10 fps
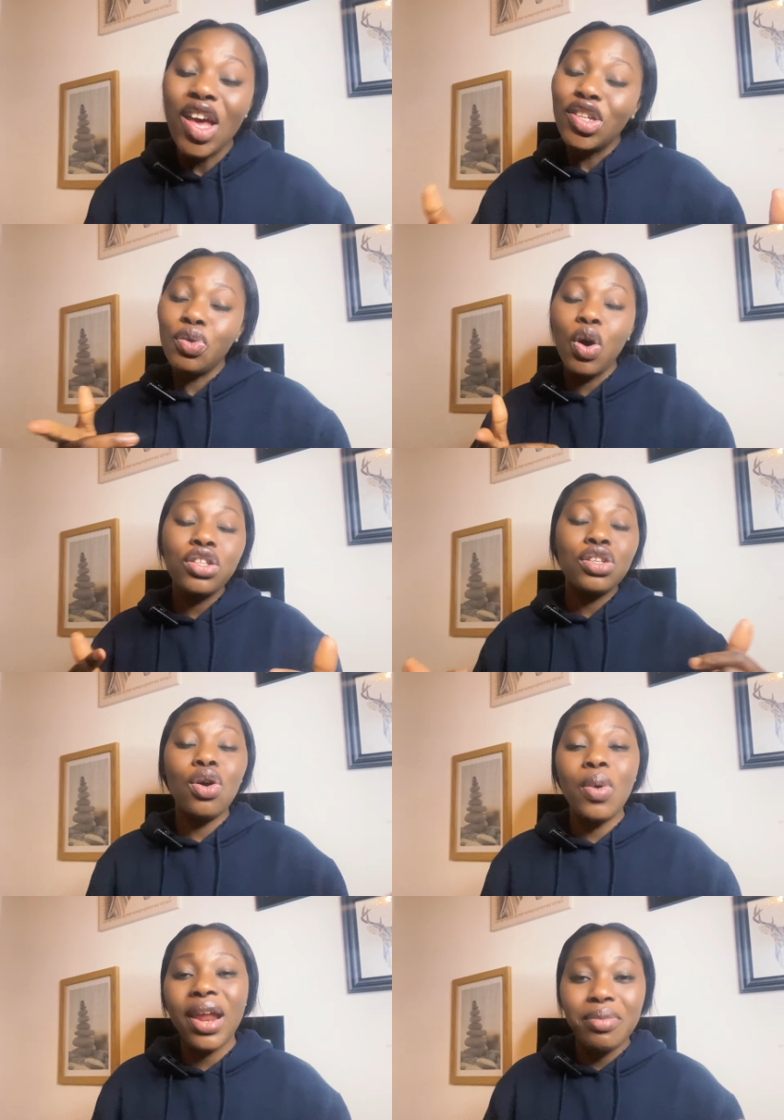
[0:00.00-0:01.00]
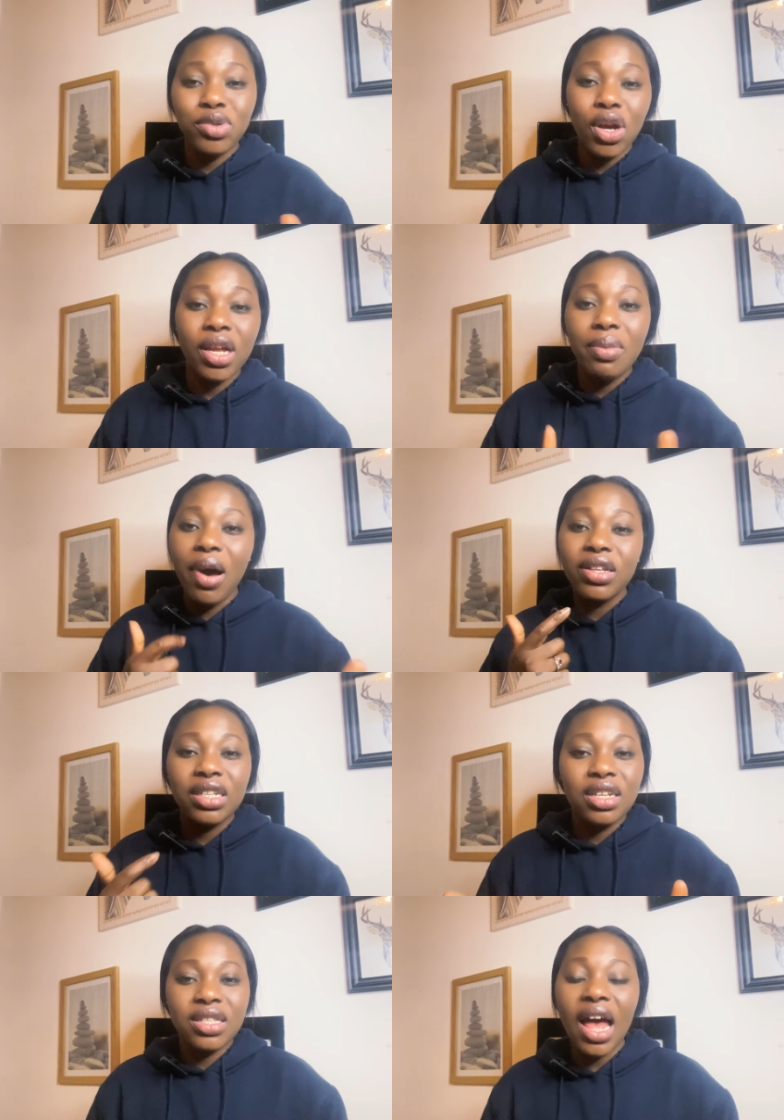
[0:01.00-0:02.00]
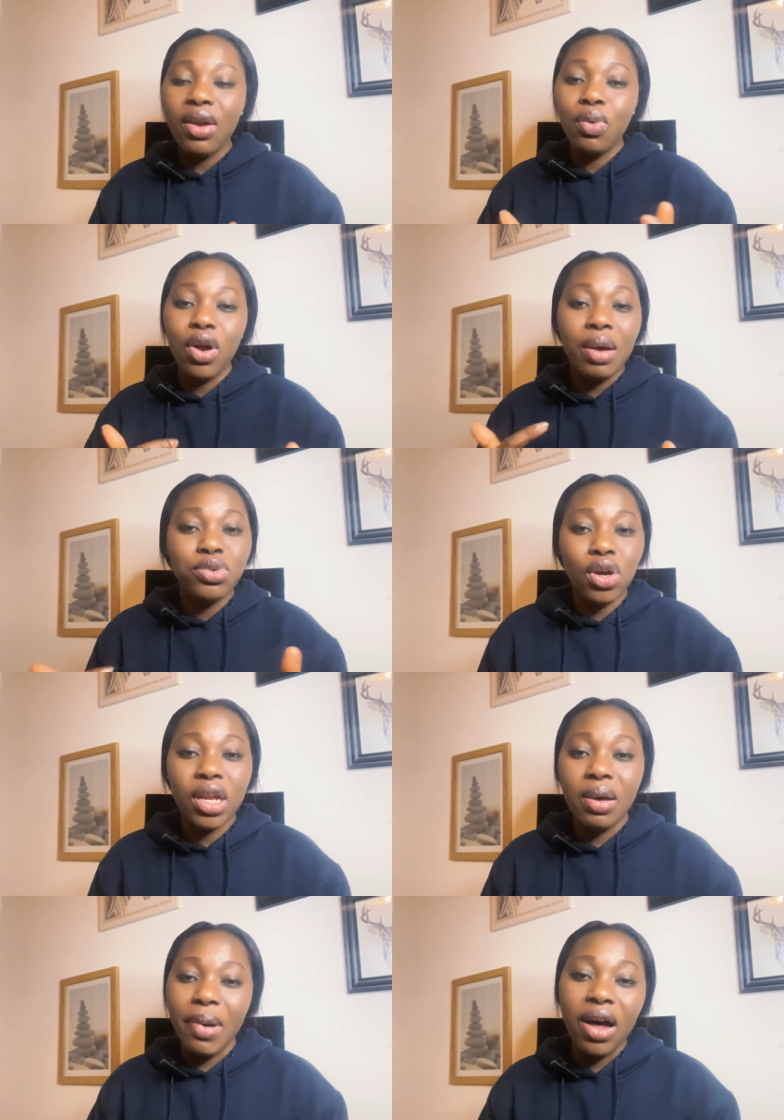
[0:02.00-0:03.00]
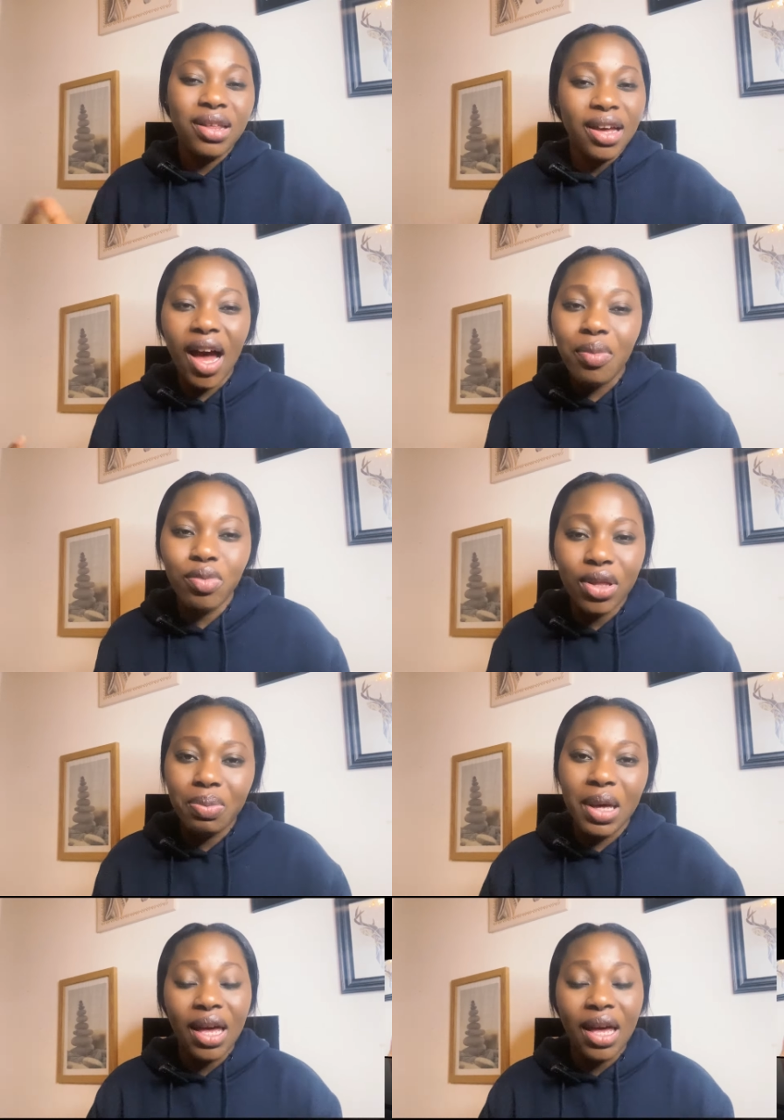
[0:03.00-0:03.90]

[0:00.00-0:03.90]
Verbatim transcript: If you want to know what I'm talking about, understand what I'm talking about, then come with me.